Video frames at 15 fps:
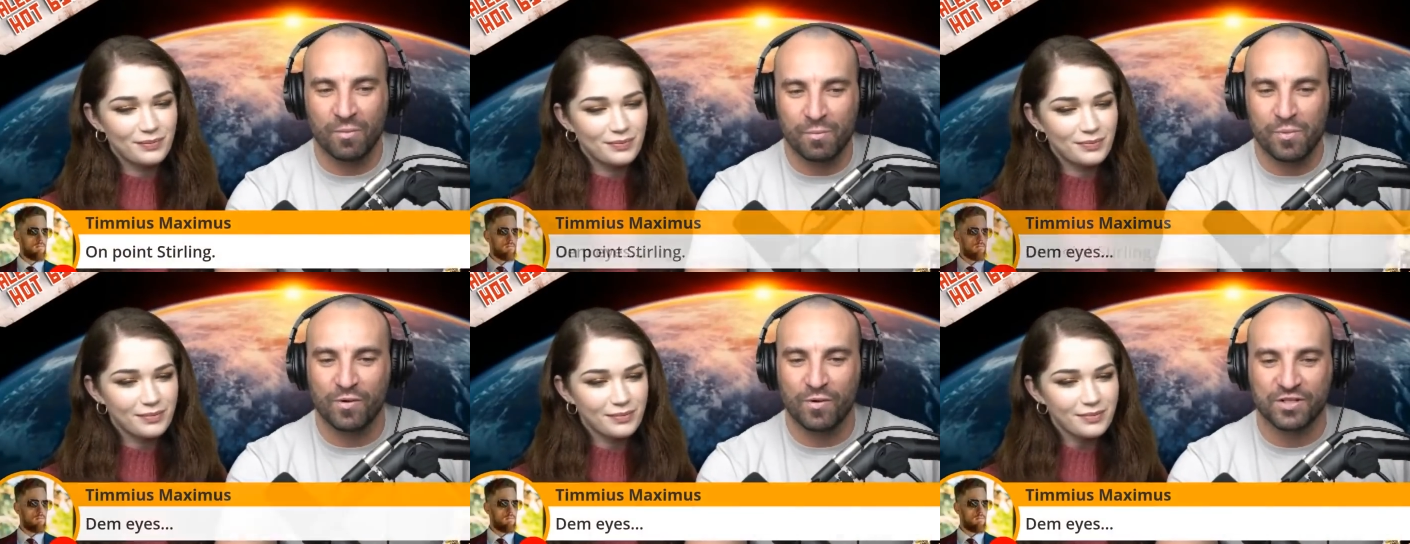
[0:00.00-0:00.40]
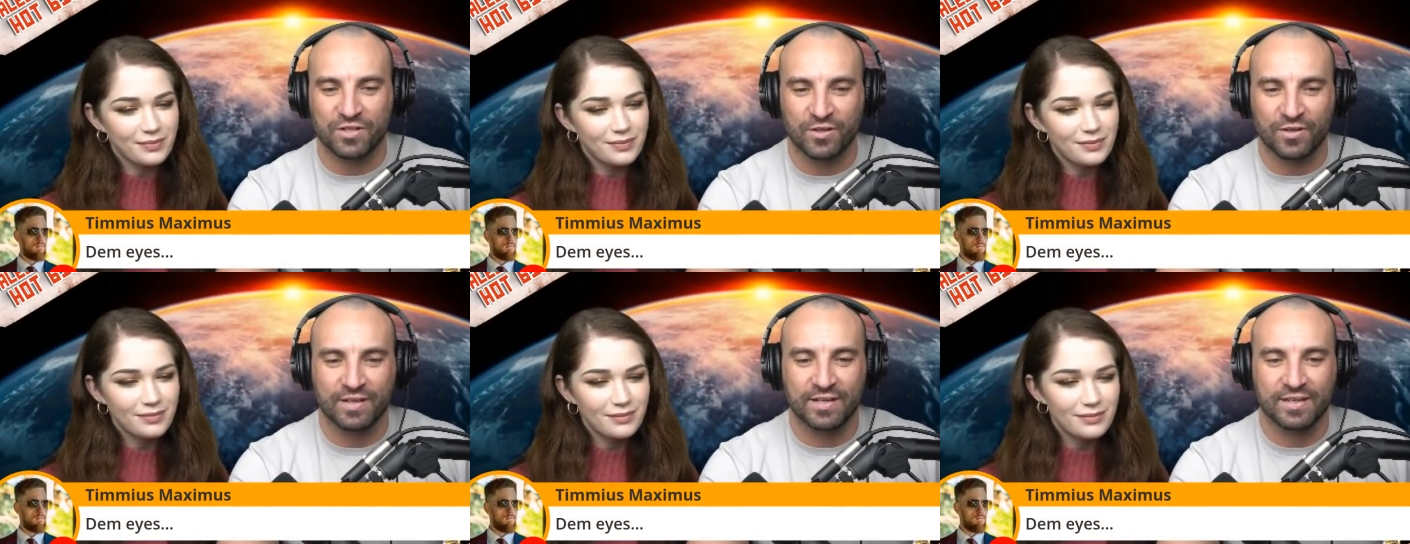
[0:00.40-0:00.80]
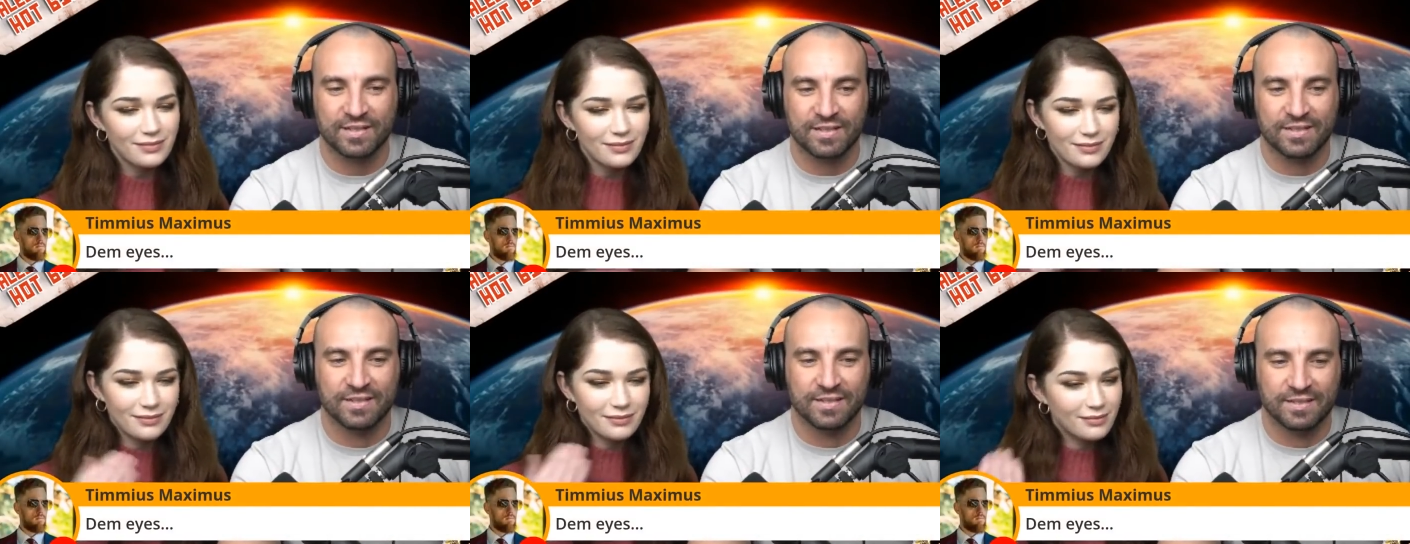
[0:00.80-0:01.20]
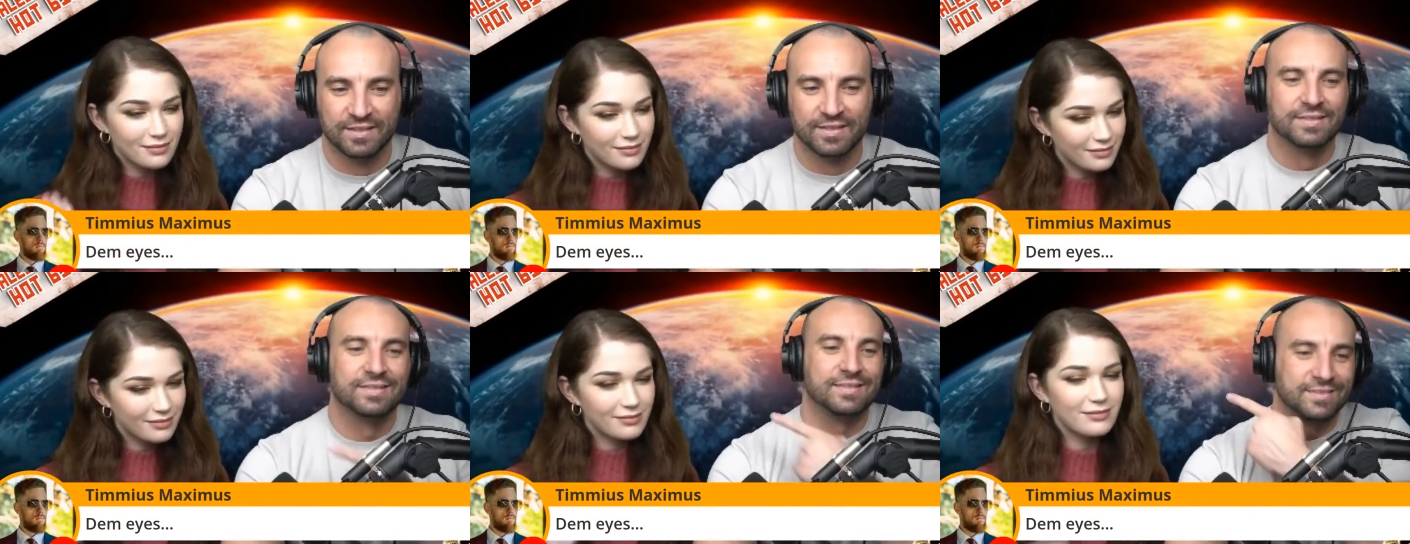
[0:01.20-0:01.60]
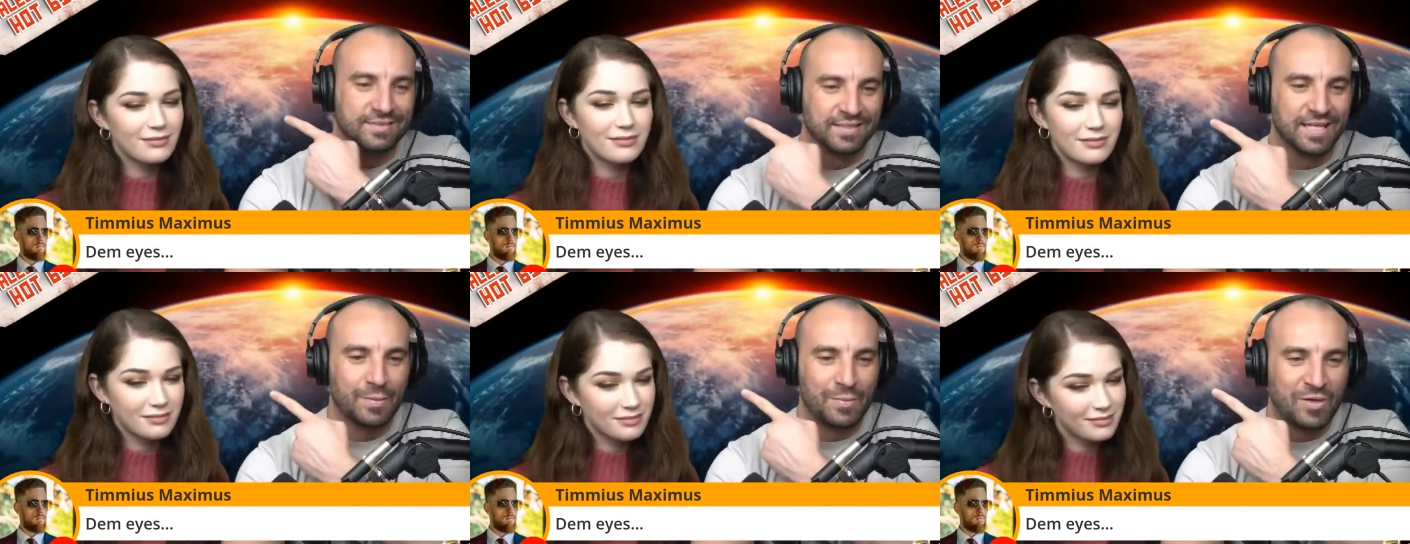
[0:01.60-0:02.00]
Speaker 1: point. Stirling.
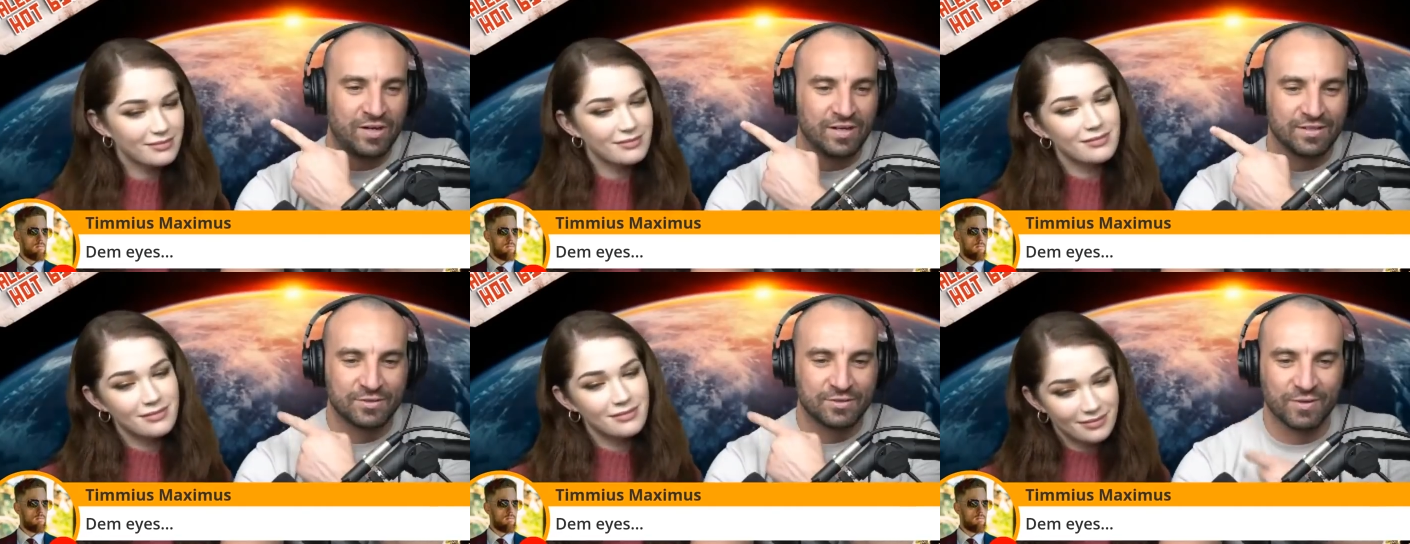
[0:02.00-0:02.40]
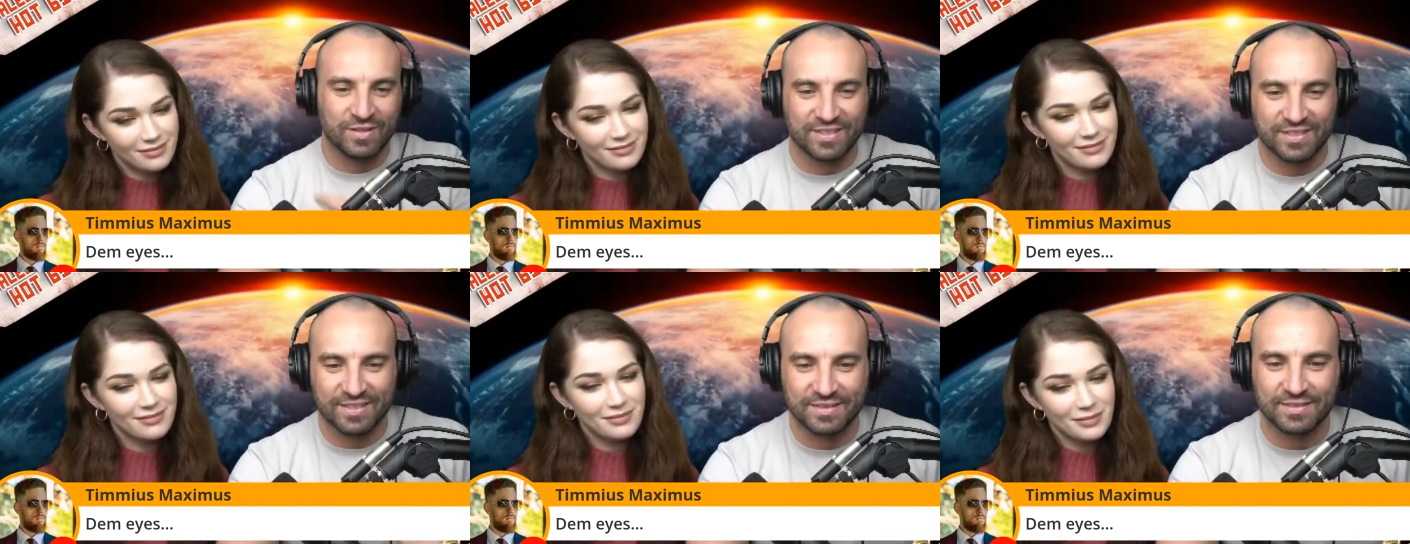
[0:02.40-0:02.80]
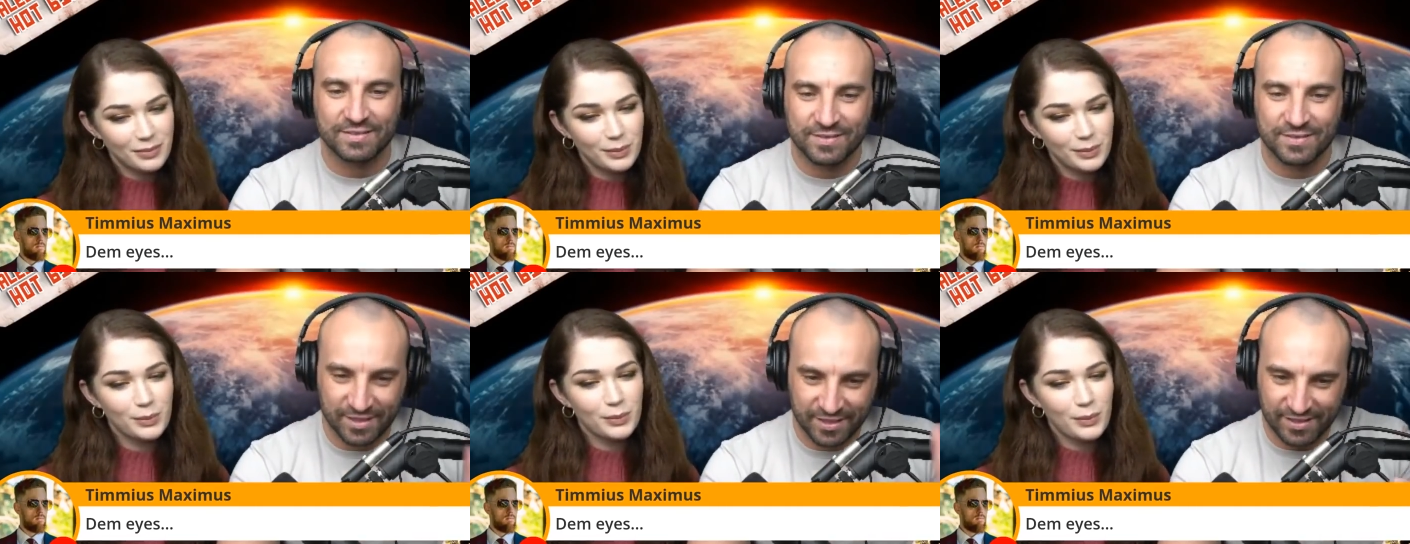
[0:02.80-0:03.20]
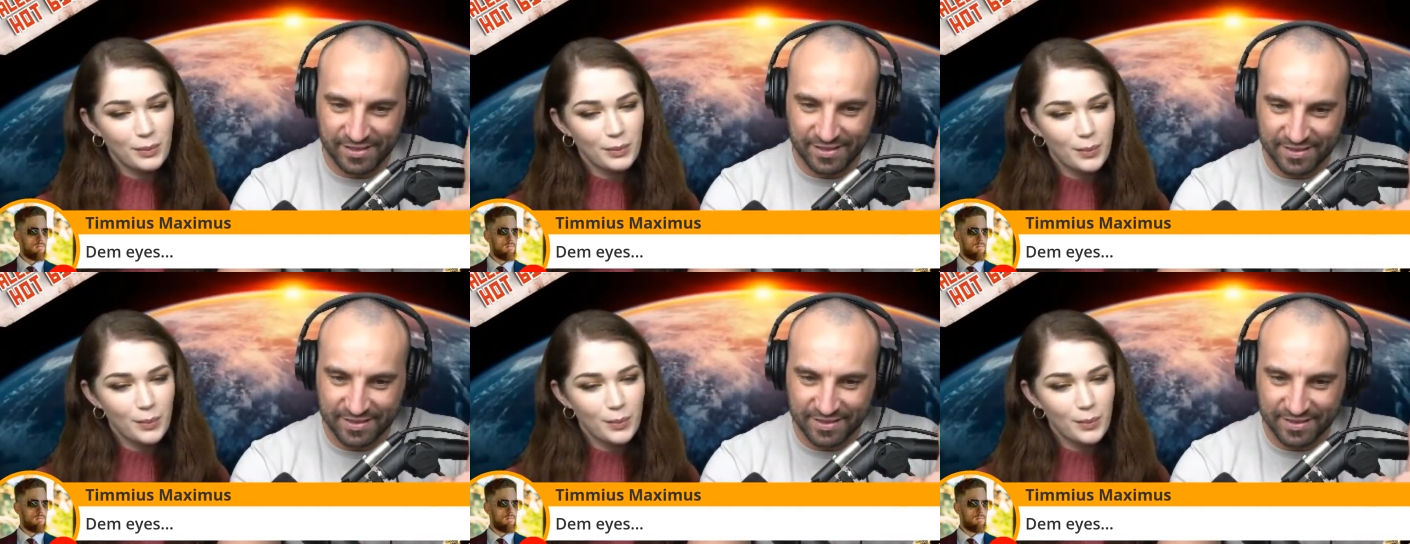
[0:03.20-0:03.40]
Damn eyes, right? See.